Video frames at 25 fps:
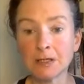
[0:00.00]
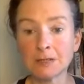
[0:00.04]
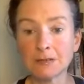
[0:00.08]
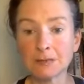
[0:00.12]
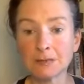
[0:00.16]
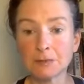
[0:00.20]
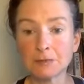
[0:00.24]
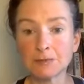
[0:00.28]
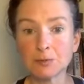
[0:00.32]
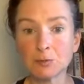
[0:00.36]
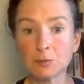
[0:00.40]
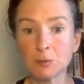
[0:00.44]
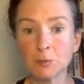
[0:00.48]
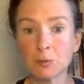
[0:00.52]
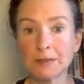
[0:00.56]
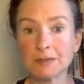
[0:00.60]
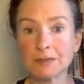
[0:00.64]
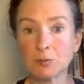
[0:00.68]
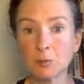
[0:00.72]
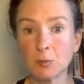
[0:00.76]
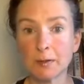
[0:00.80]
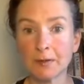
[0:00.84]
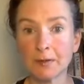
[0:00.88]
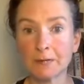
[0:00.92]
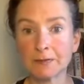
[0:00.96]
So it's
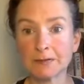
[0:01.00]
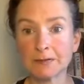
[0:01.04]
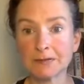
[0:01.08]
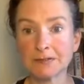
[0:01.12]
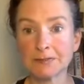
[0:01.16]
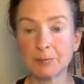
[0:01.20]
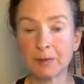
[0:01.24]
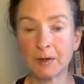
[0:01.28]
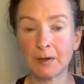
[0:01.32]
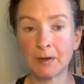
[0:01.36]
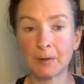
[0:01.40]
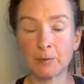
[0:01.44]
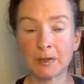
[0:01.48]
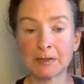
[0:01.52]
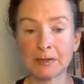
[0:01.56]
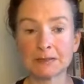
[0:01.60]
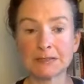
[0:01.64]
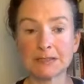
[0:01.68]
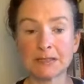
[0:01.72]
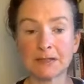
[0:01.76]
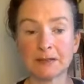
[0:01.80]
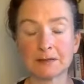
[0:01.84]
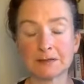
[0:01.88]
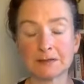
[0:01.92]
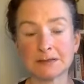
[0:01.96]
always worth
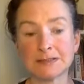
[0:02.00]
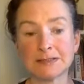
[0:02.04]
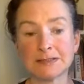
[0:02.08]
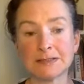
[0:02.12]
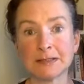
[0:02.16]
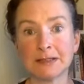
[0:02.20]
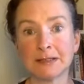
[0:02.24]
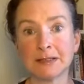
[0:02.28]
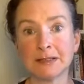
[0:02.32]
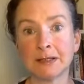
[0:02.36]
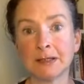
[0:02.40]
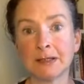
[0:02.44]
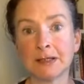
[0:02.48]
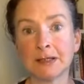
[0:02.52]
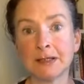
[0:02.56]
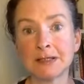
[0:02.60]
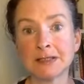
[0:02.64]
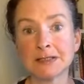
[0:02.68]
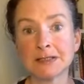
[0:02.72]
experimenting and seeing